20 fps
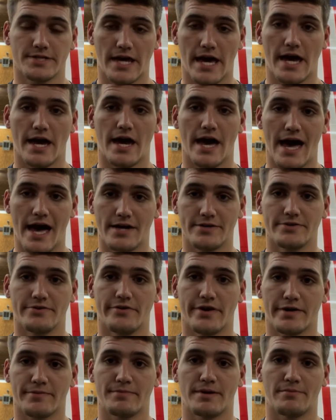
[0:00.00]
I highly
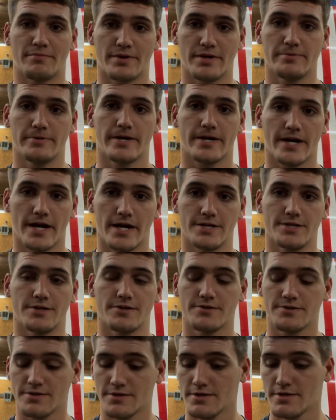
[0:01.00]
recommend pre-bent
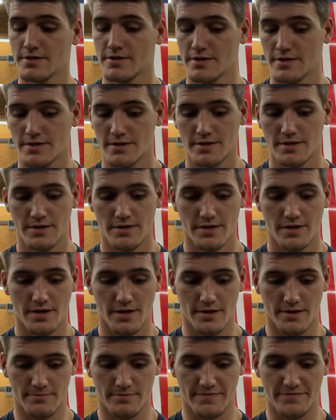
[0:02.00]
cages.
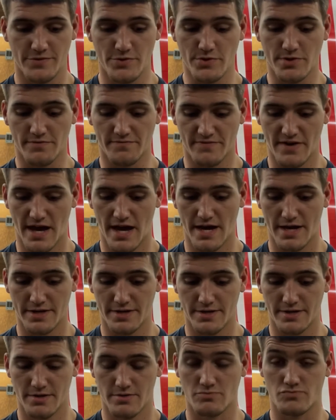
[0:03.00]
If you can
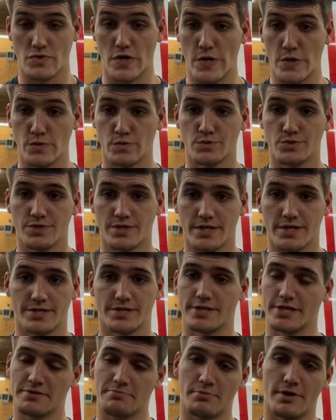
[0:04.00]
find Rhodes as
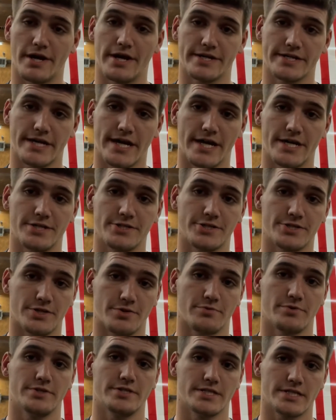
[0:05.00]
this brand cage, it's a
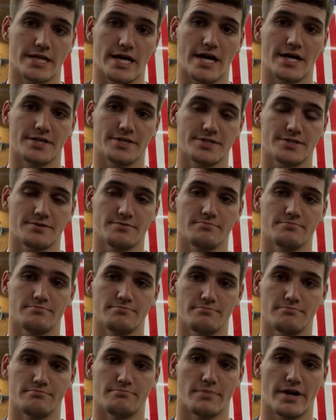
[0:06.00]
really nice
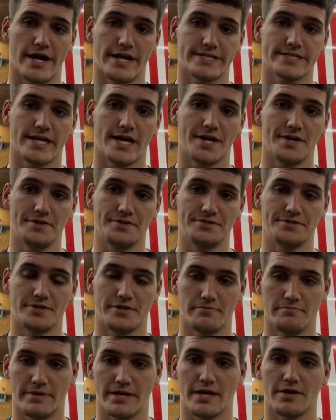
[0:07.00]
brand cage. They're
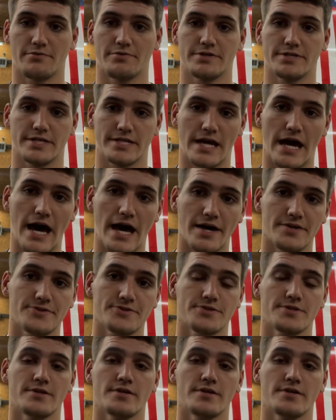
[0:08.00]
bent really nice.